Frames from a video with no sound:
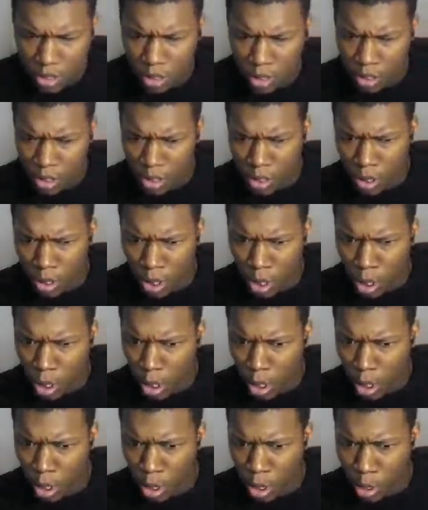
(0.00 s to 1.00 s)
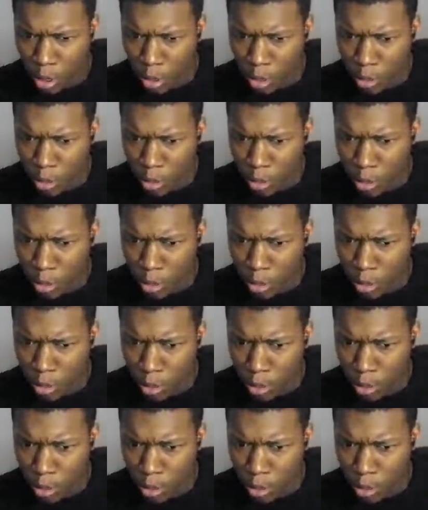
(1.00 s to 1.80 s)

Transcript: Nobody speaks.